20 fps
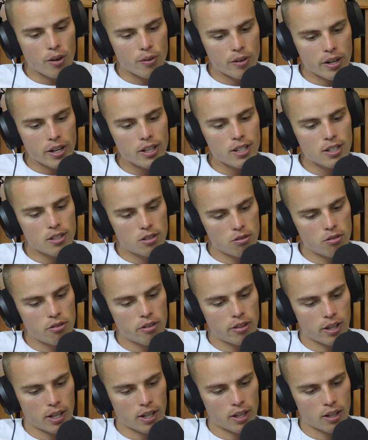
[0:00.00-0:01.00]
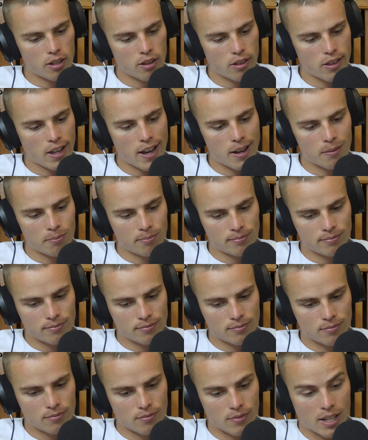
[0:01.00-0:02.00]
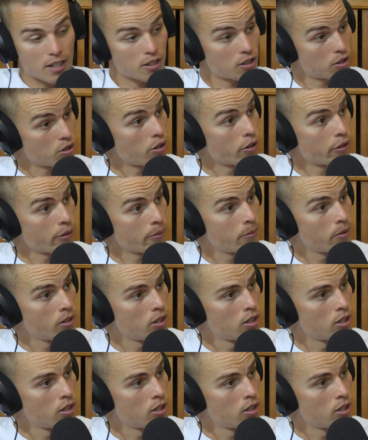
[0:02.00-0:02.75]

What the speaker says: I really do think that that's true.